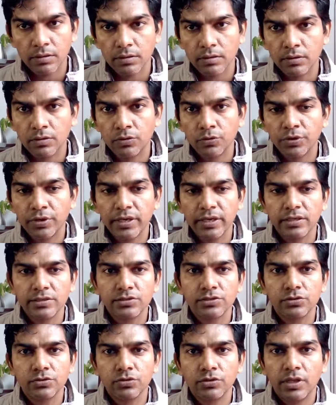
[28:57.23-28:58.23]
Okay,
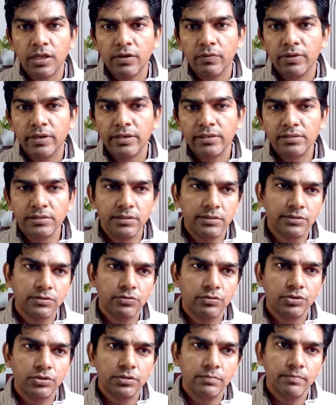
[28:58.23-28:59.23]
so now let's see this
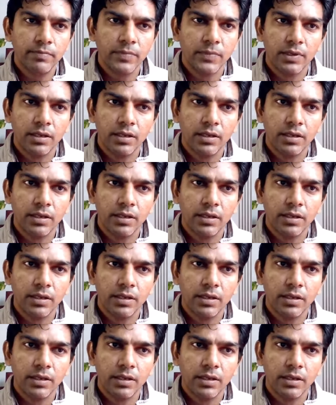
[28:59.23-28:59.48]
question.